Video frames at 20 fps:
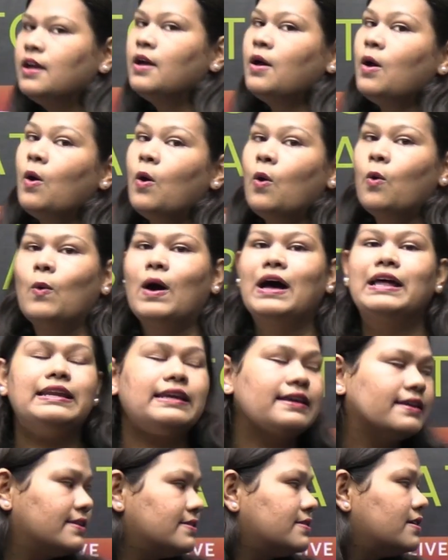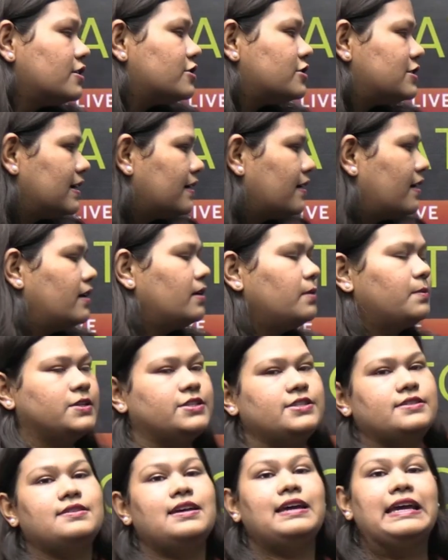One is Shikhar, which is a
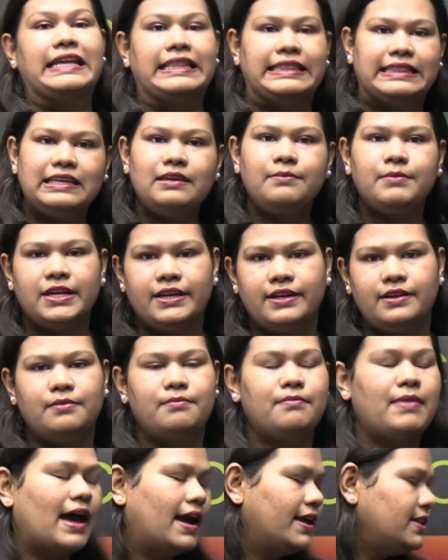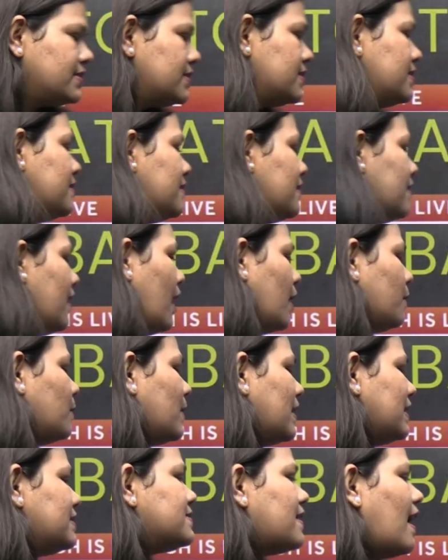Hindi medium batch. And one is
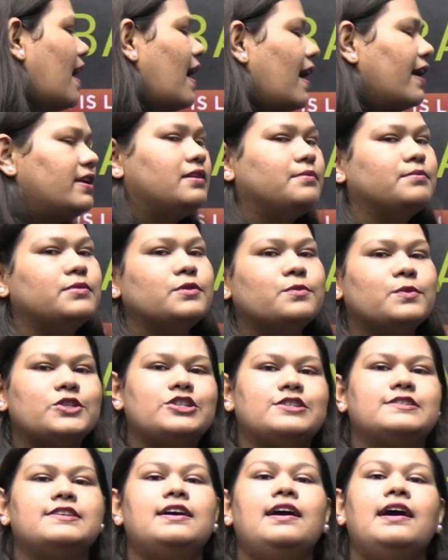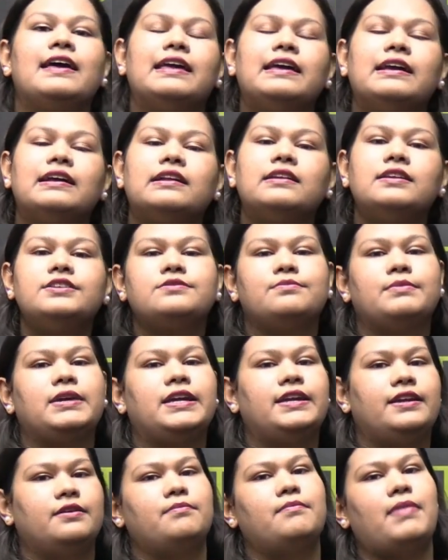Arambh, which is a English medium
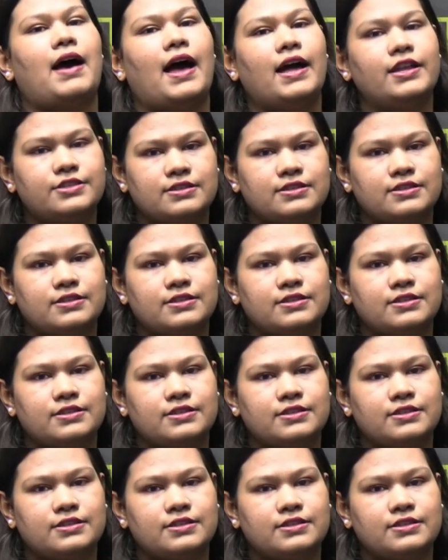batch.